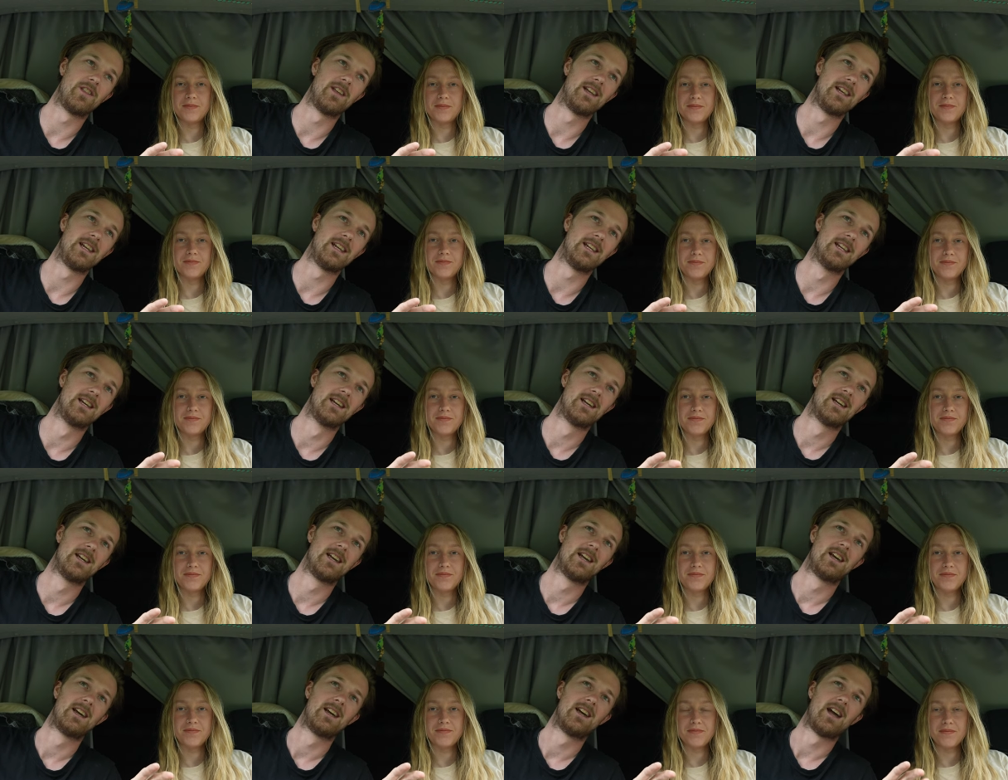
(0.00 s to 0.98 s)
Speaker 1: the
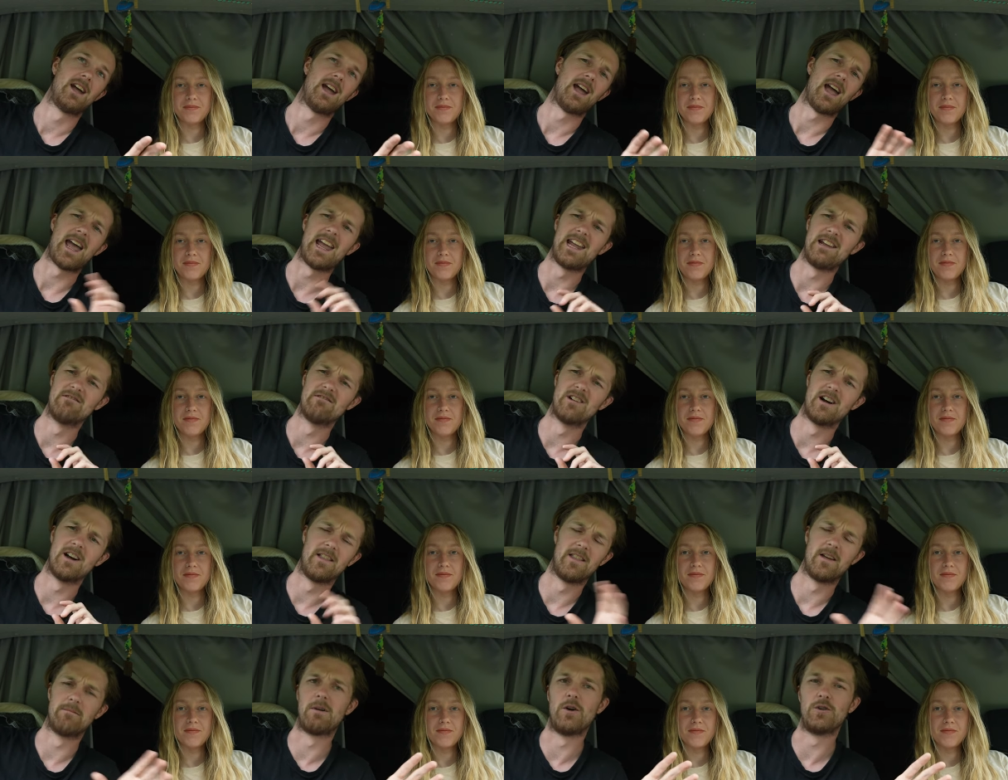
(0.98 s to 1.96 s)
a,
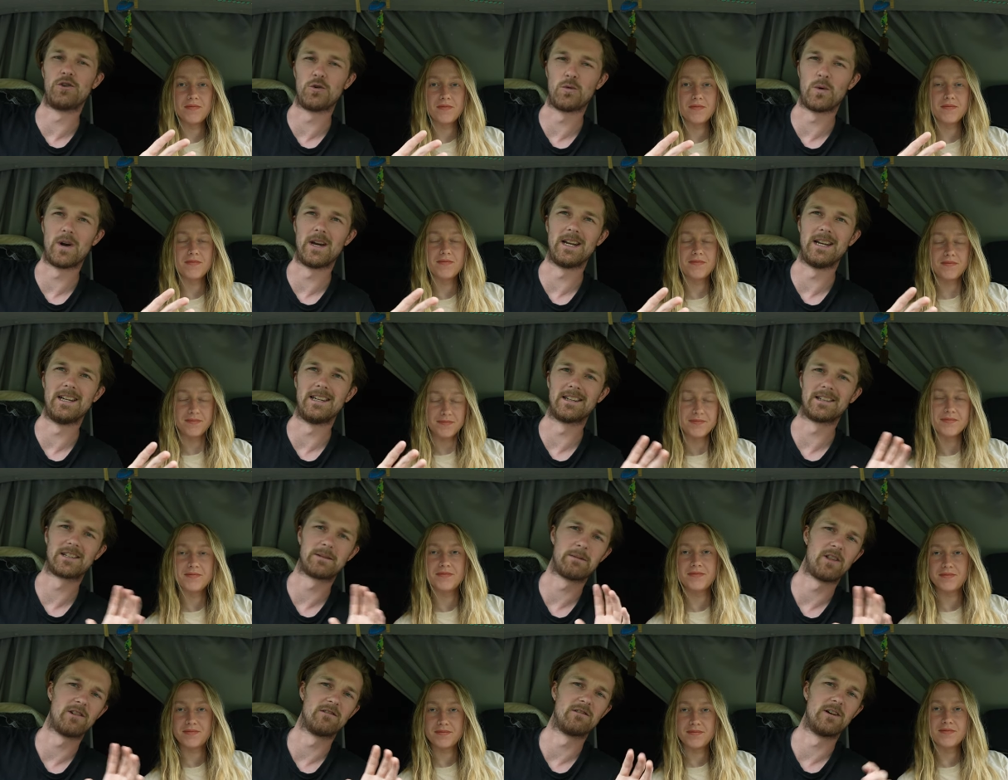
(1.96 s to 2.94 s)
uh, the motorways and
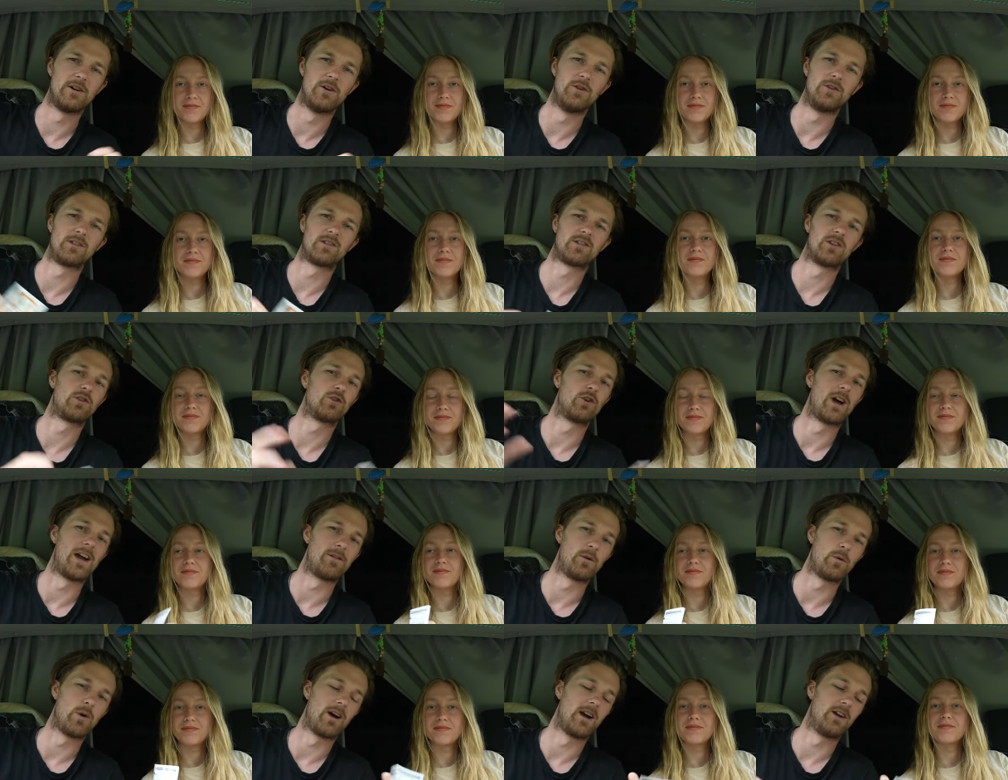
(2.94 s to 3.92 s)
some other roads. So it's not
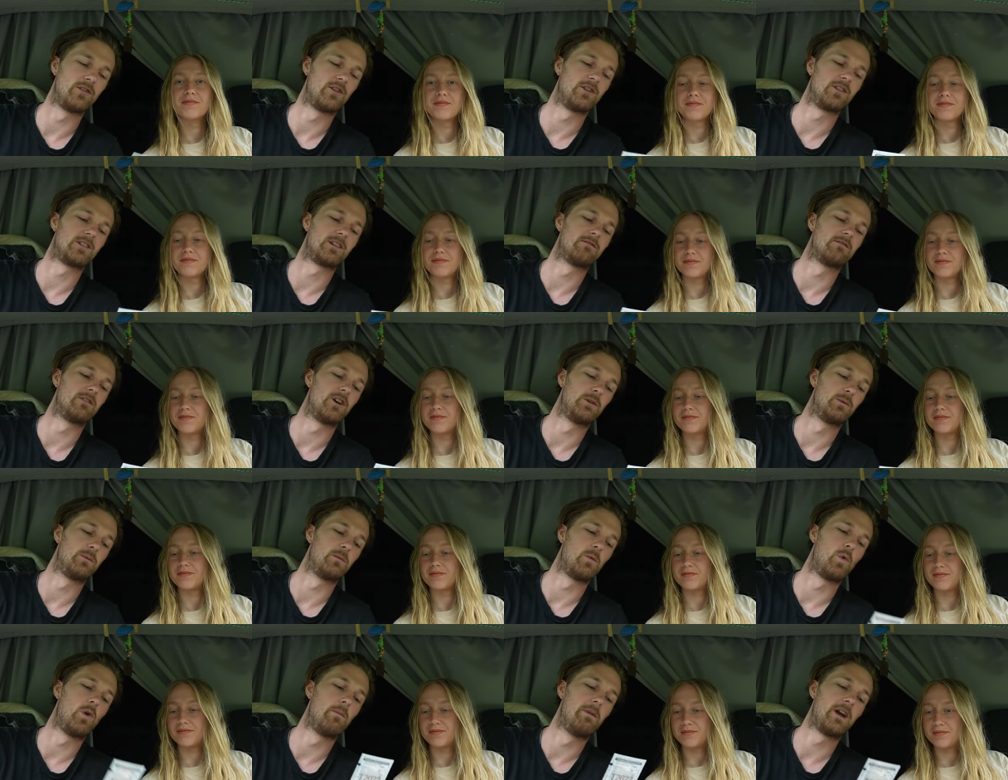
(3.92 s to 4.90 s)
everywhere, it's just some roads
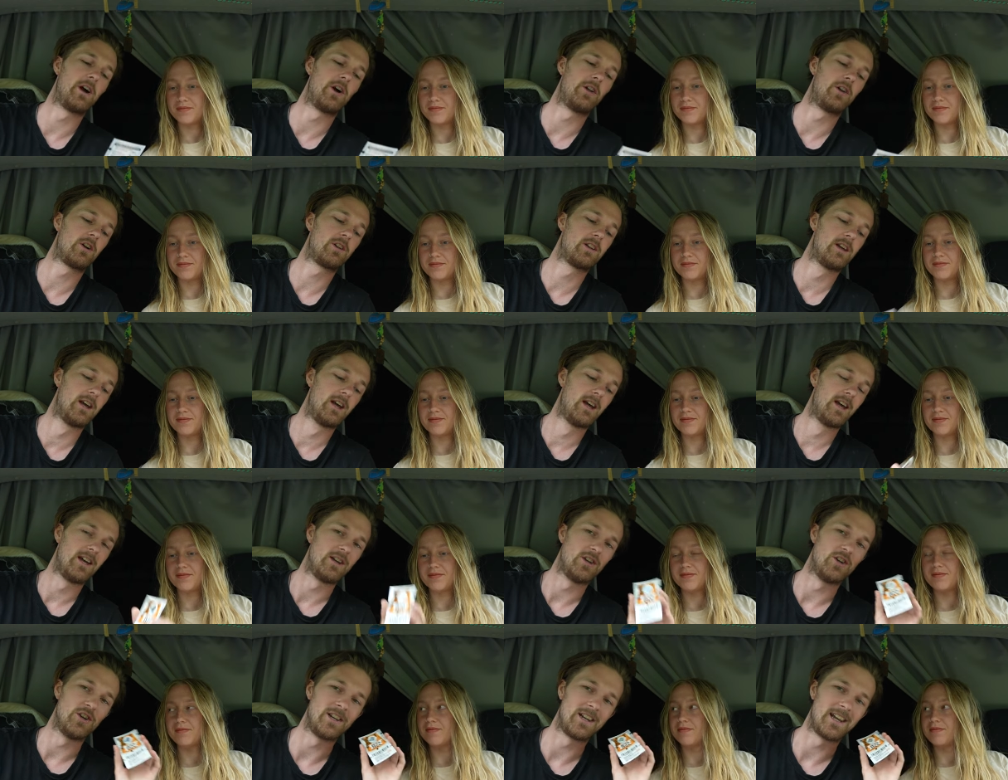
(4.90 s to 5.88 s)
we will be going on.
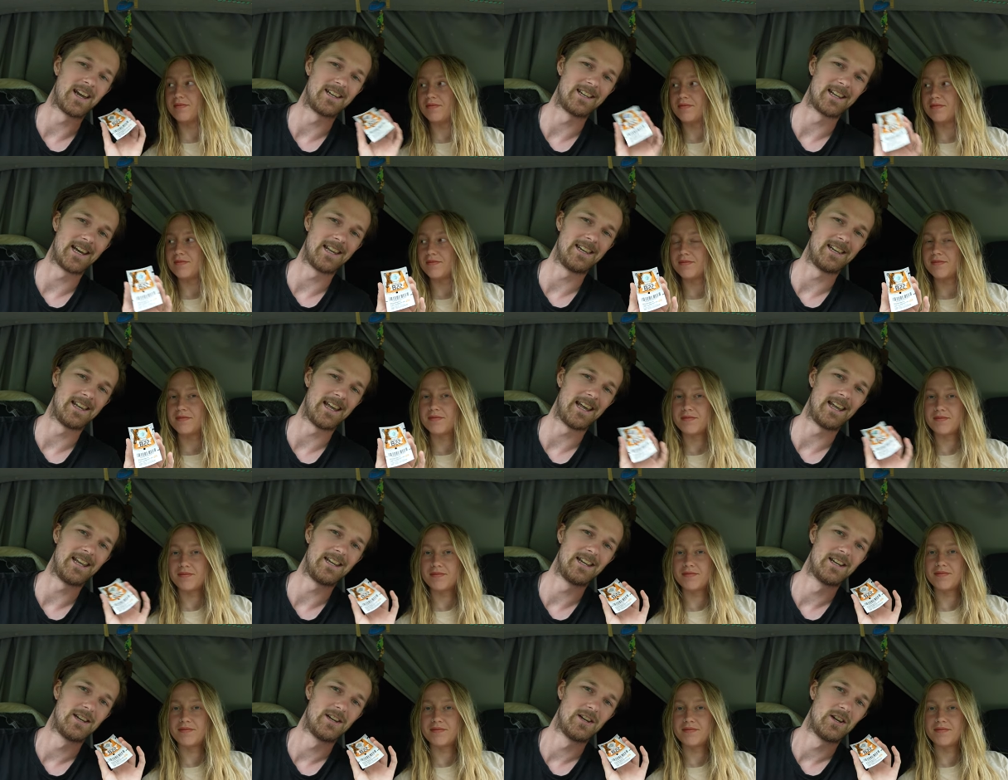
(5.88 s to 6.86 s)
Mm-hmm. You can get 10
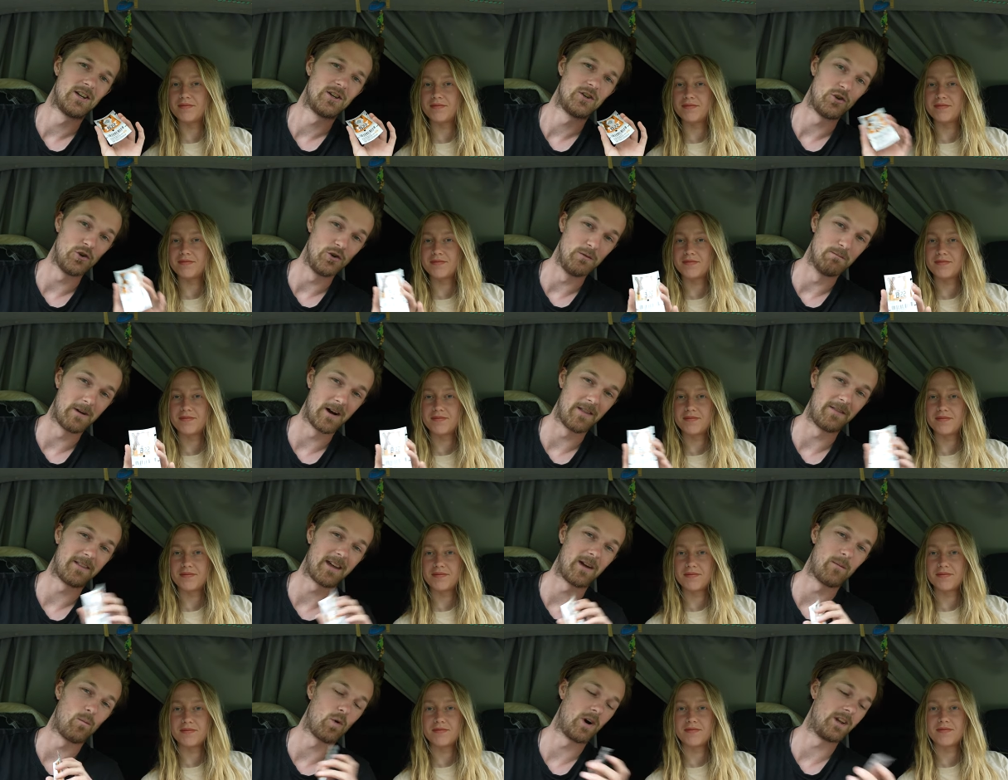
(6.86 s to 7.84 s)
day, 2 month
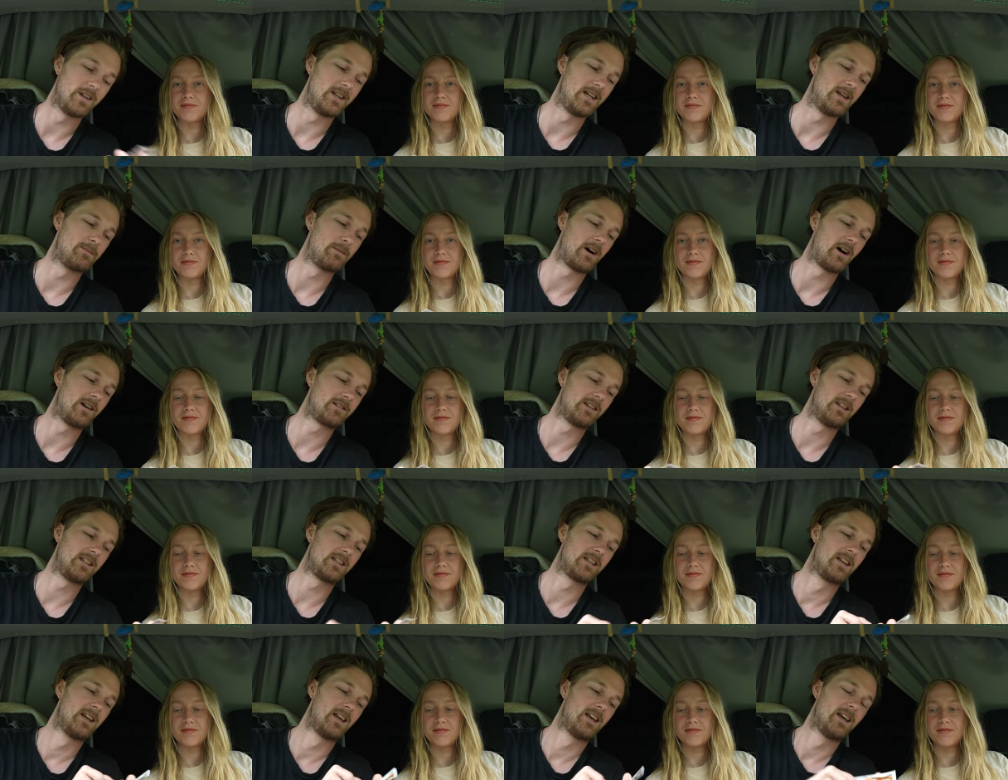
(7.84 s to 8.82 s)
and 1 year
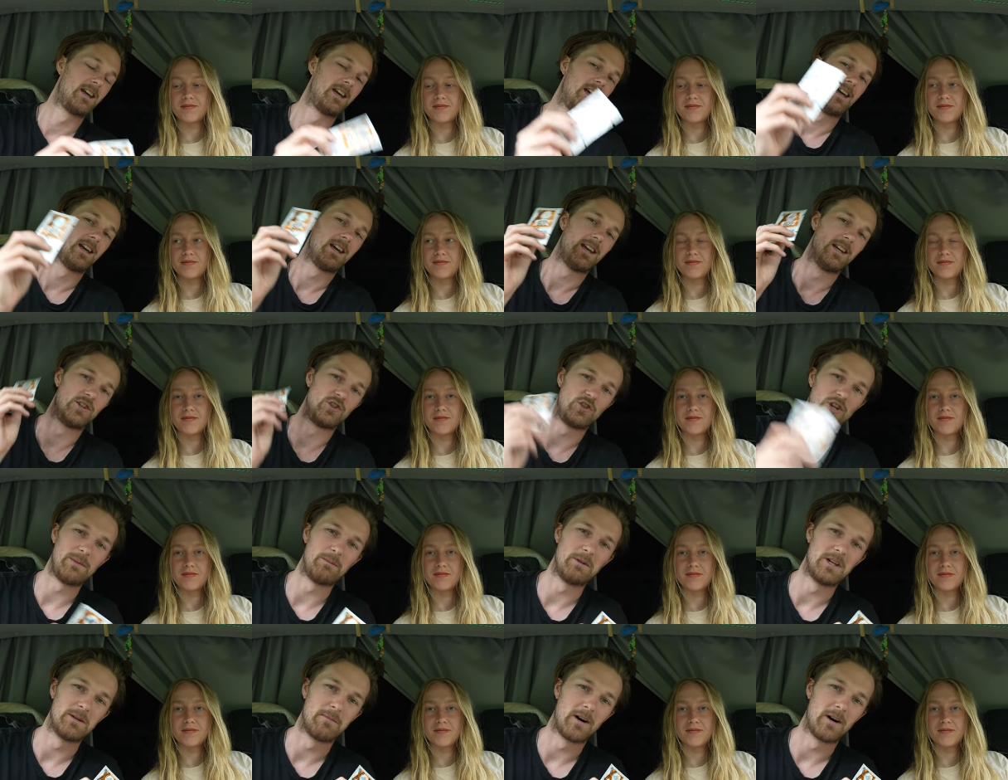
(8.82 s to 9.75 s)
passes it's cheaper to